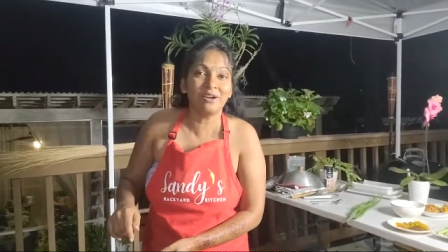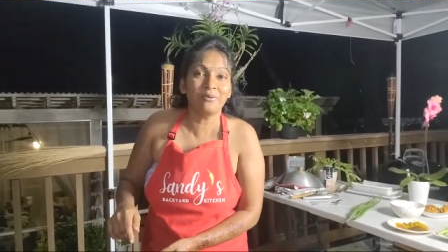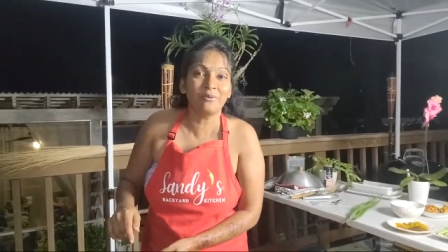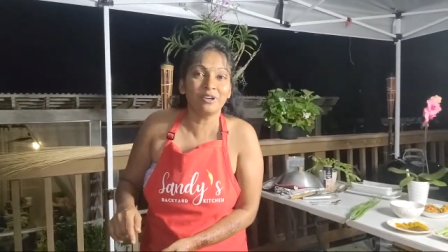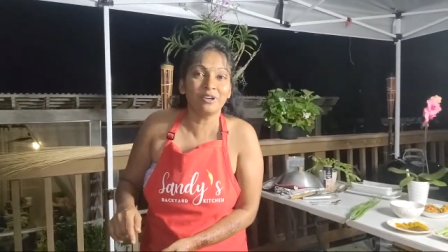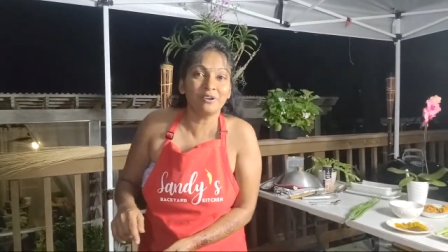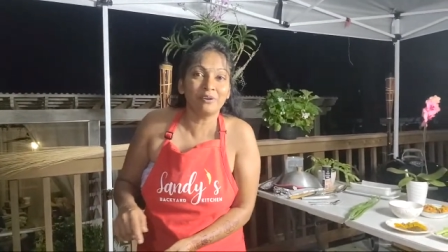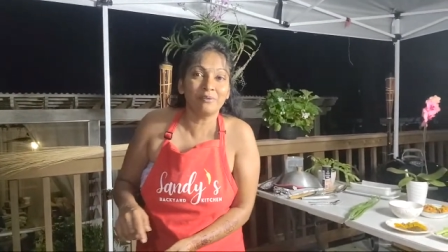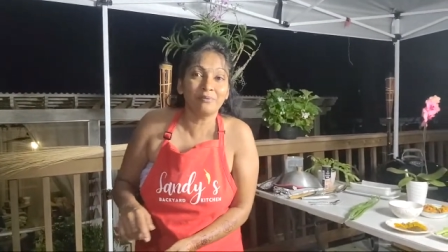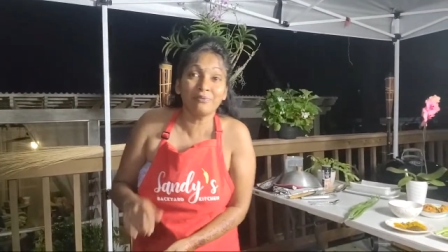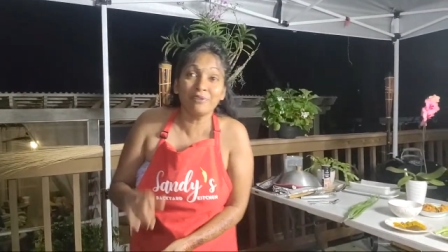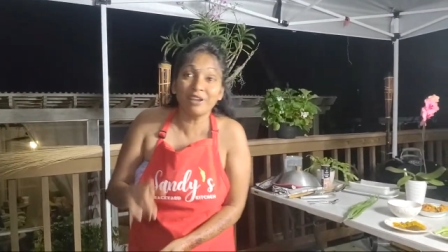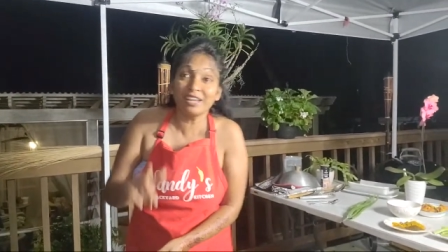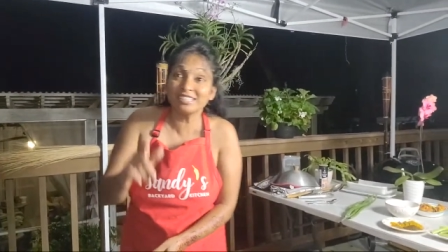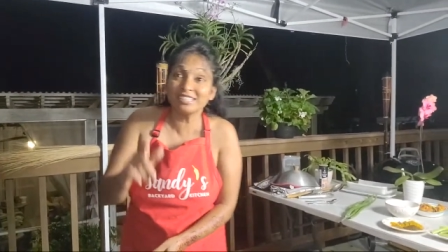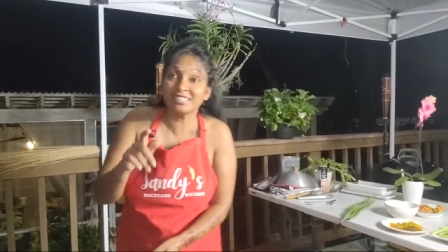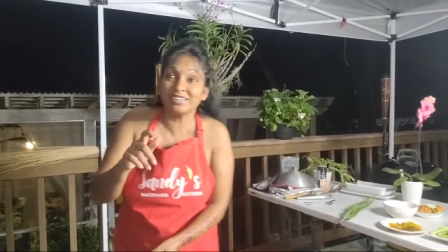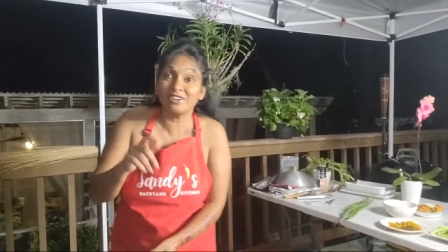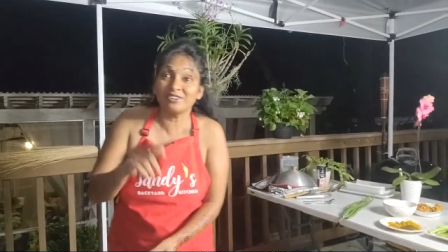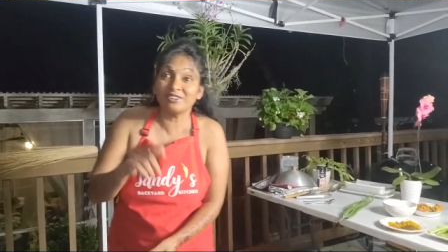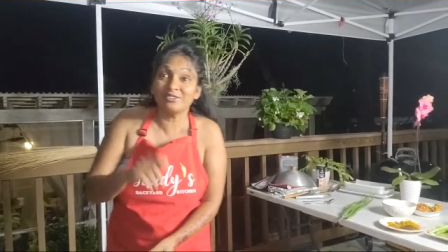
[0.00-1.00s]
what our friends
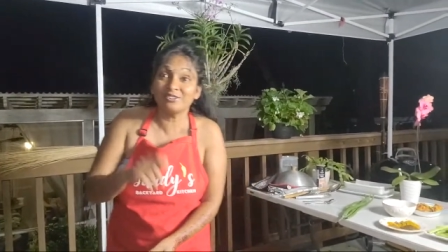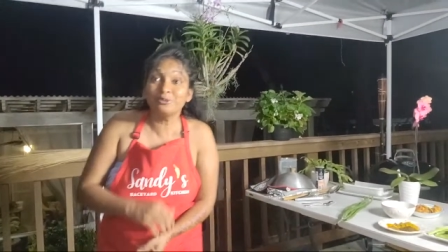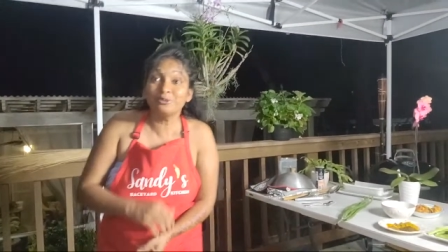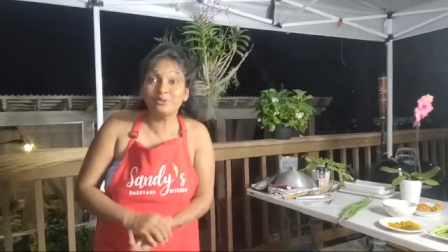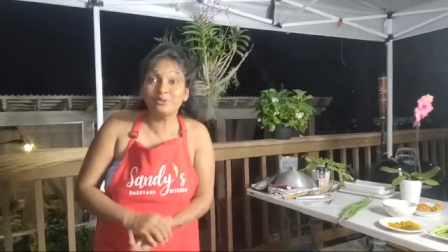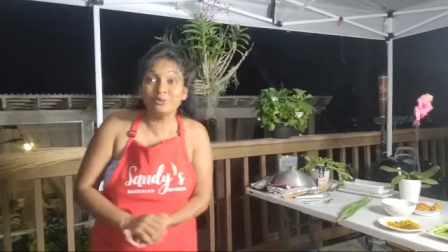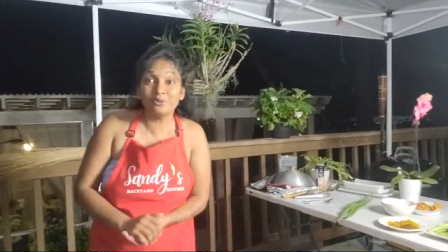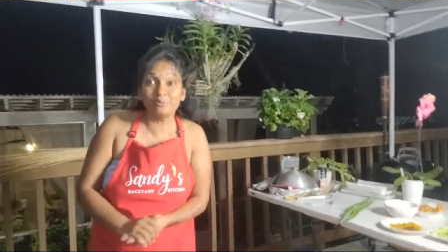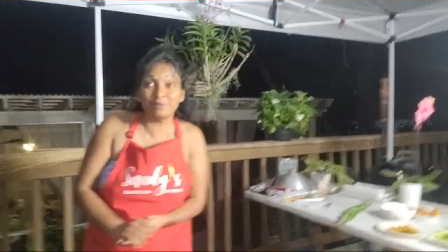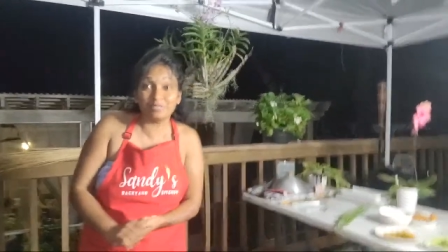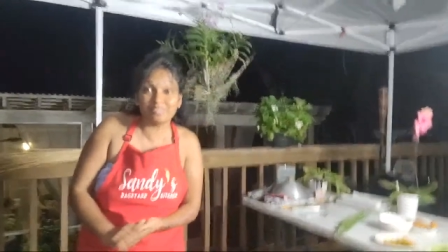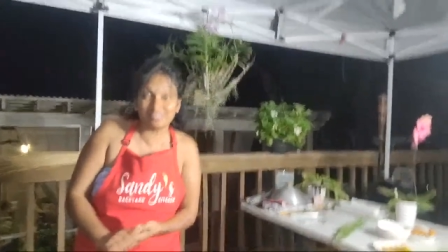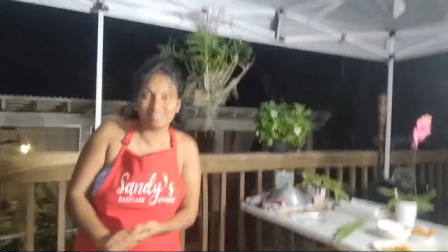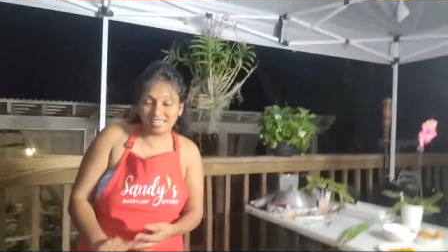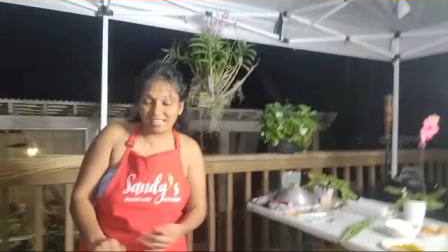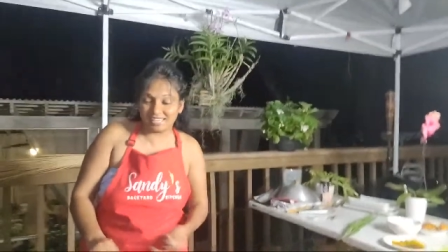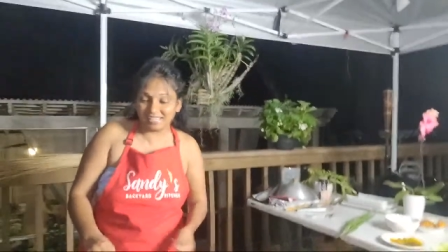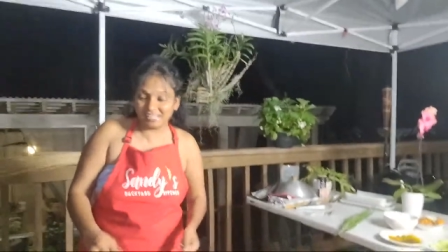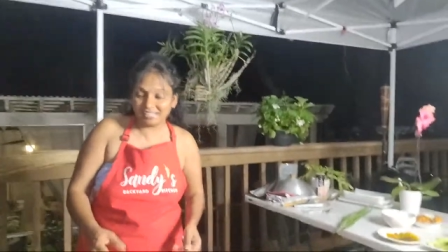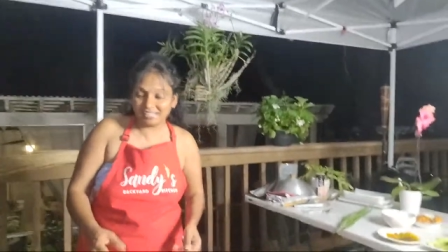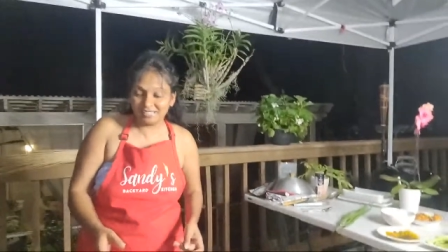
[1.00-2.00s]
on YouTube is
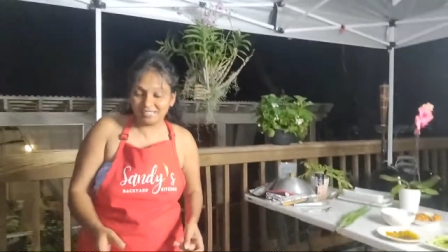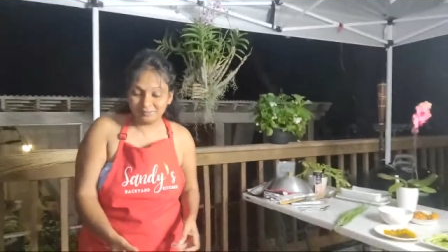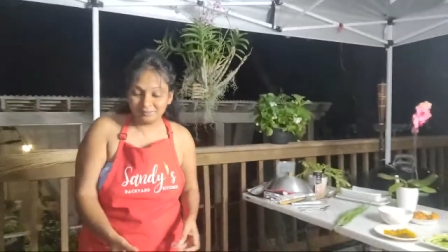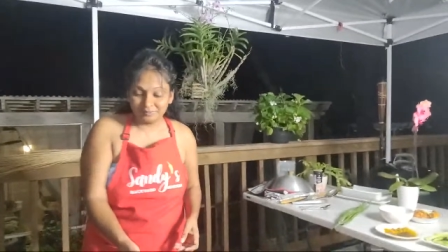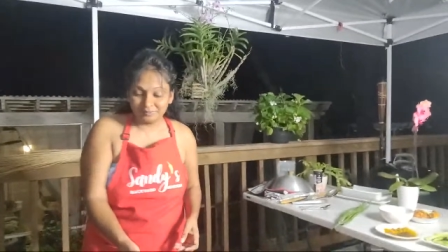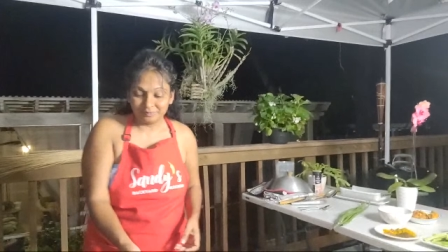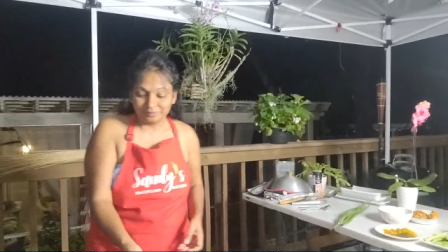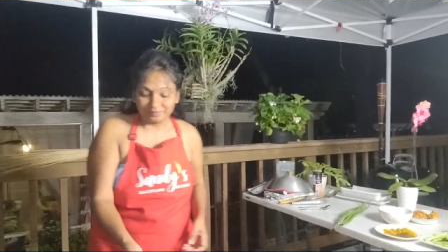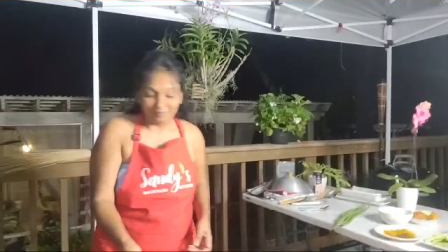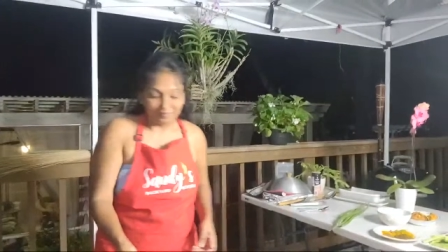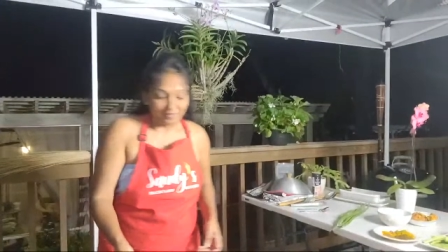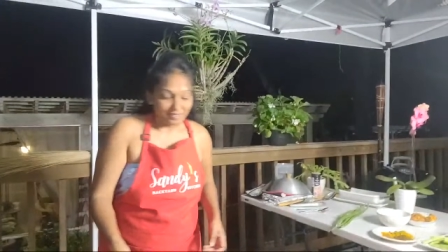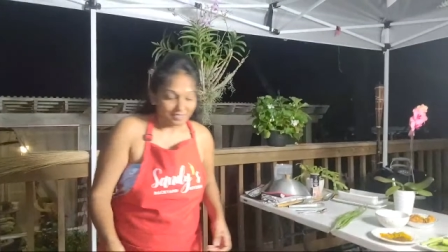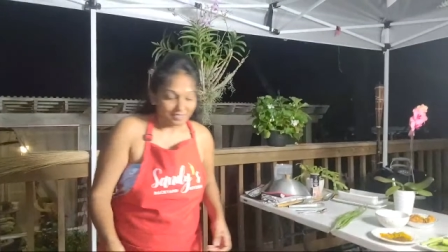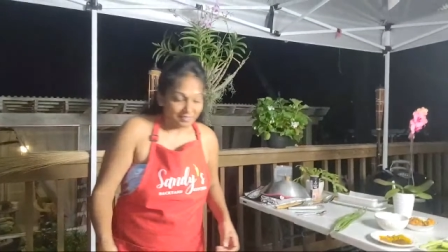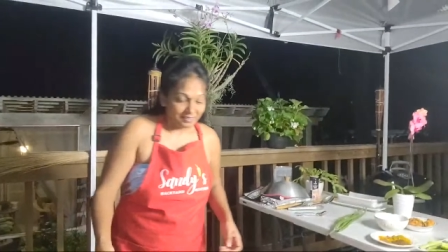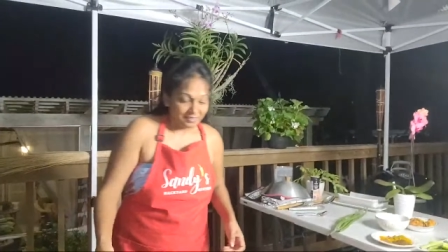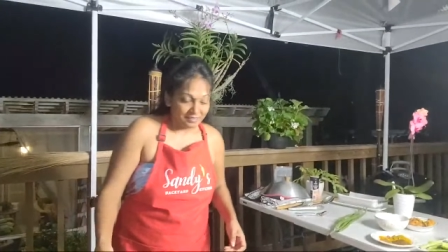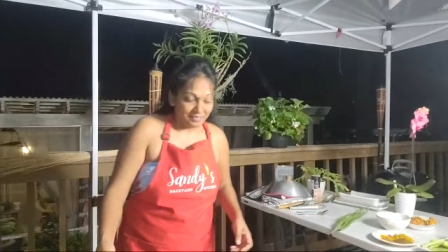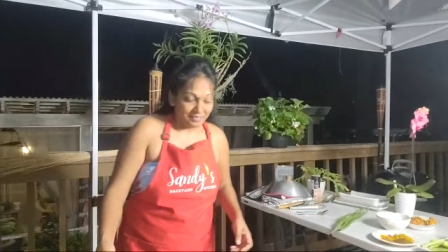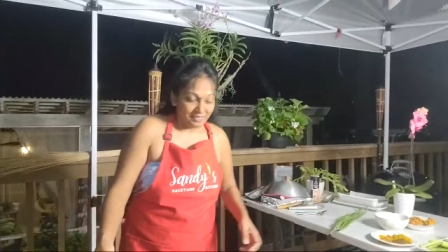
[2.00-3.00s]
saying.
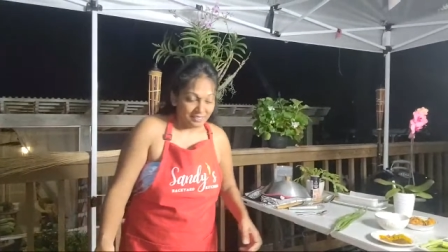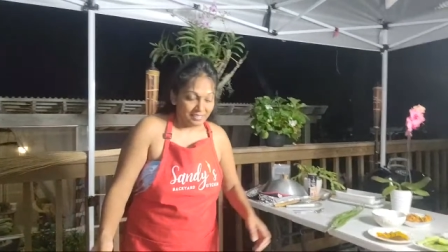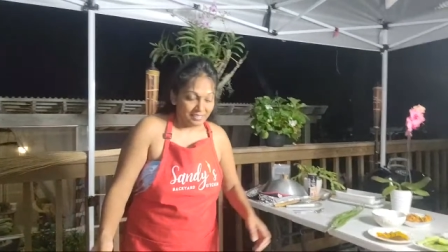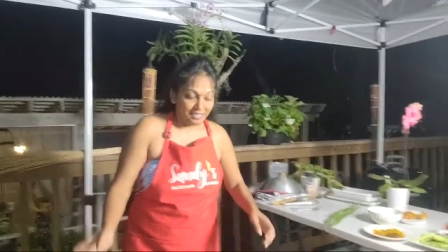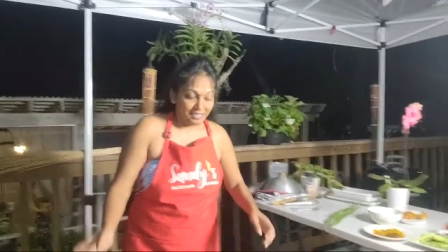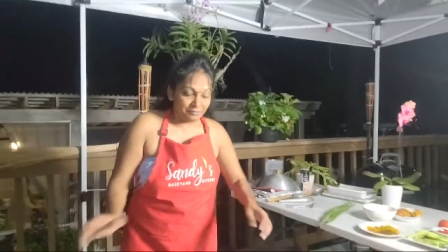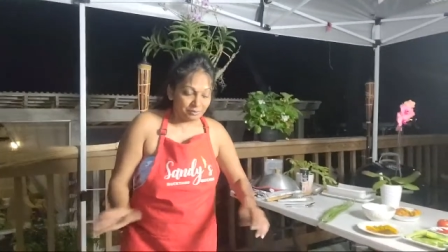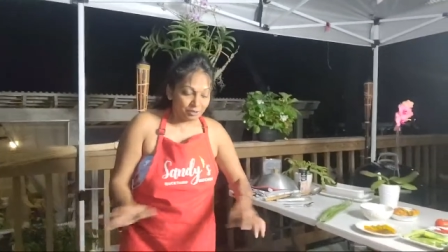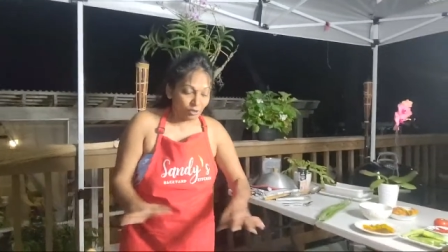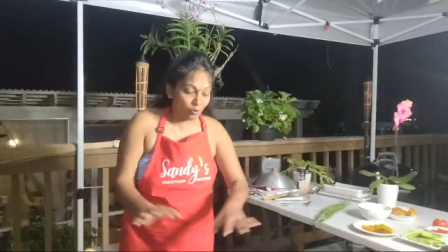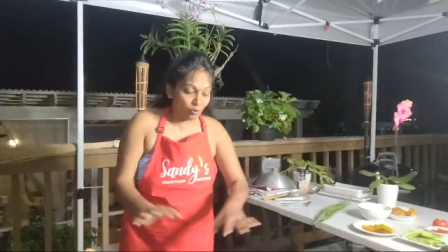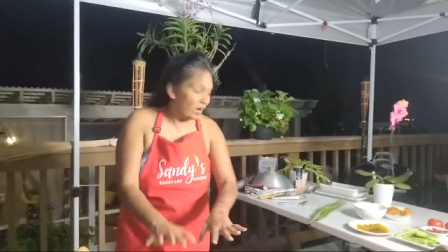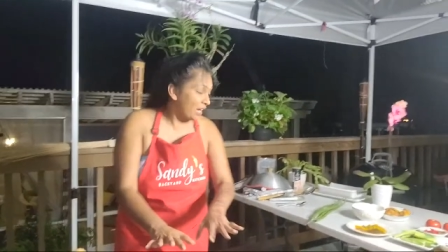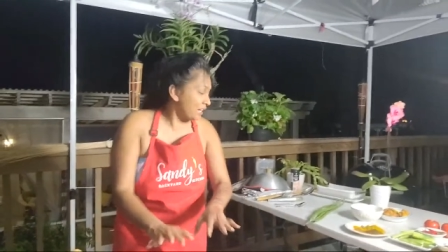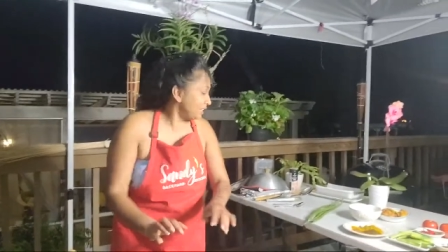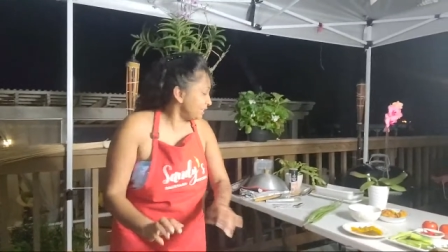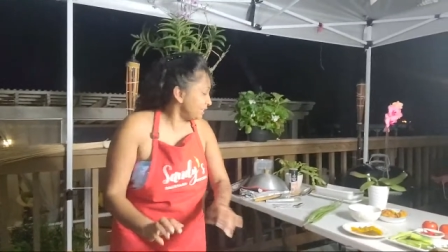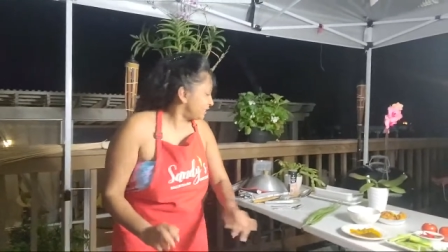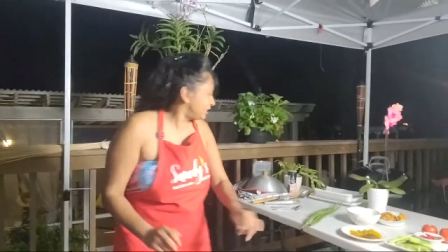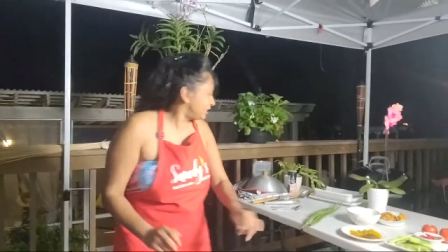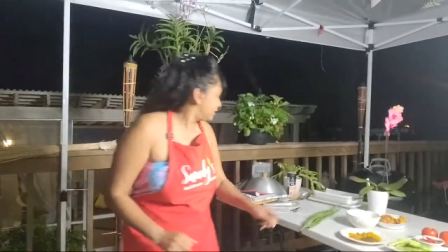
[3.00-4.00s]
And so while
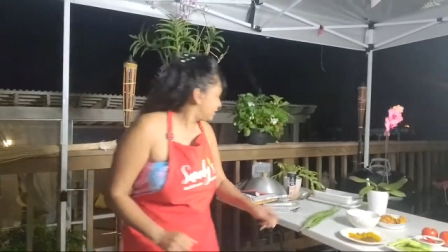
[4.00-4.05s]
this is